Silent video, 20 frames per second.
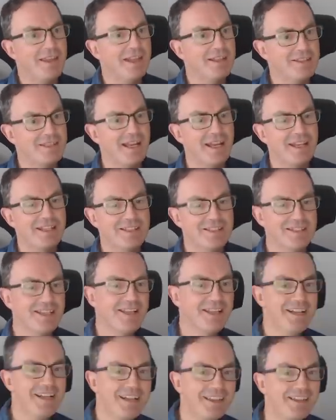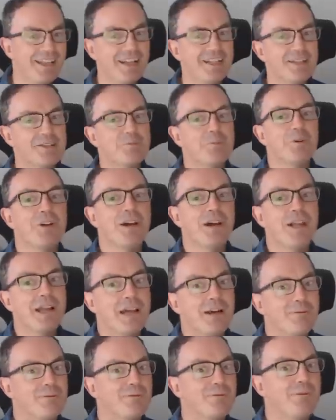that's that's that's what I
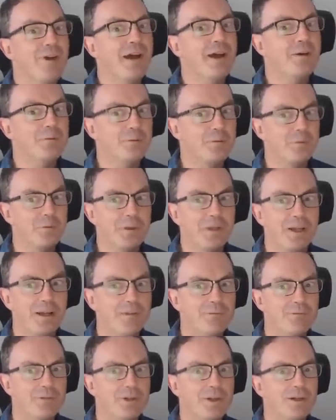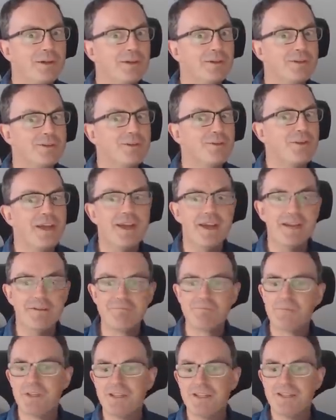have found when I have lurked there.
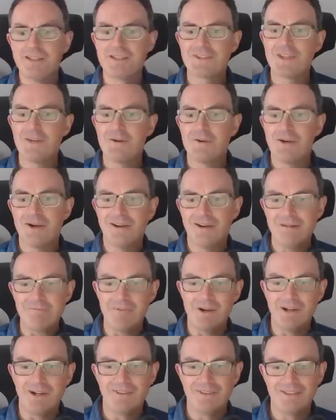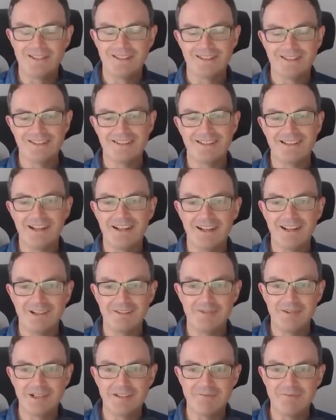So um, I think uh,
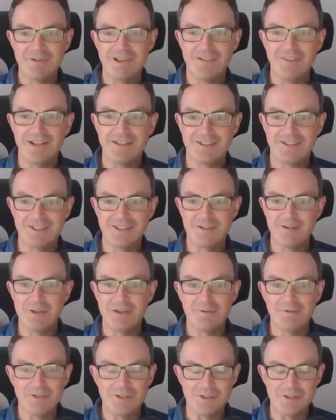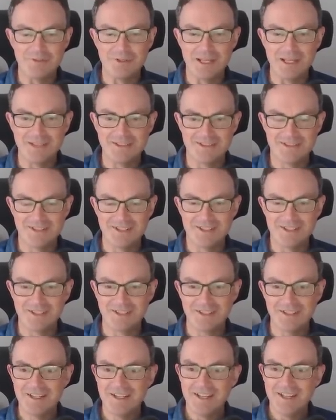I'd recommend that to you if you do get
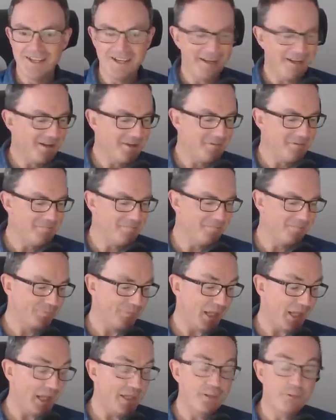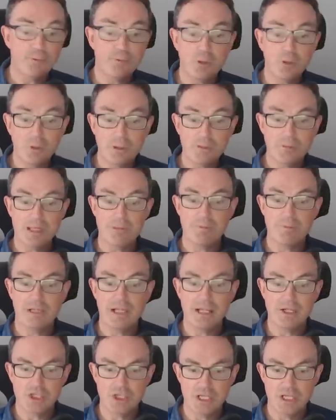stuck. Um, and the following people,
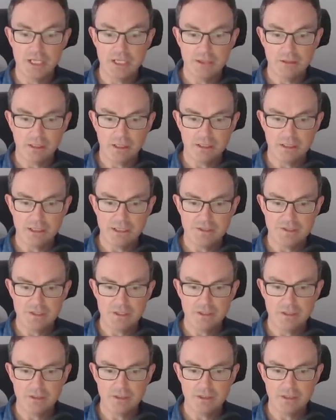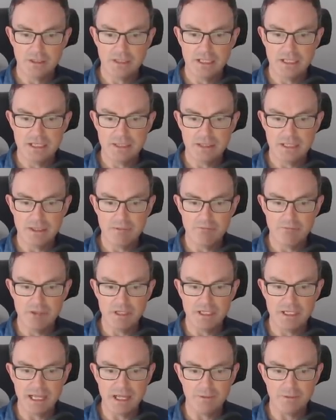actually, I need to keep keep
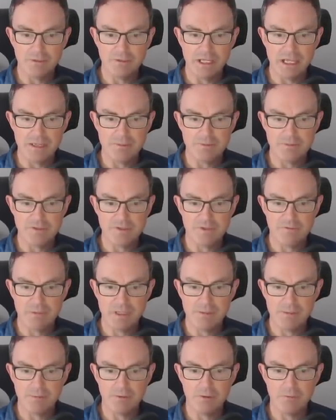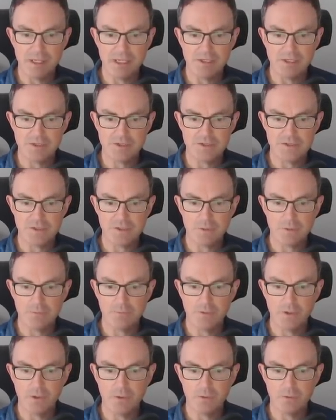reading out names of people who managed to
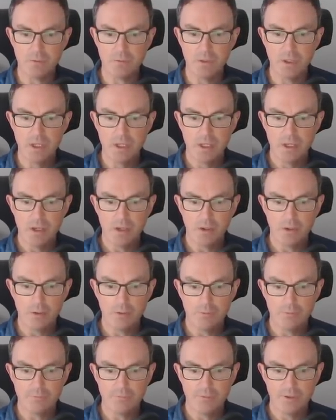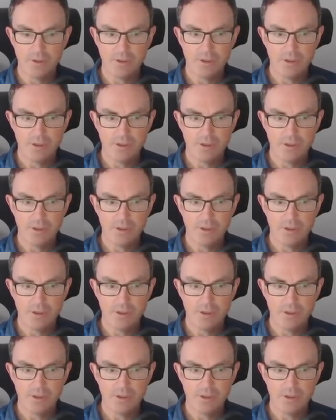solve the whole of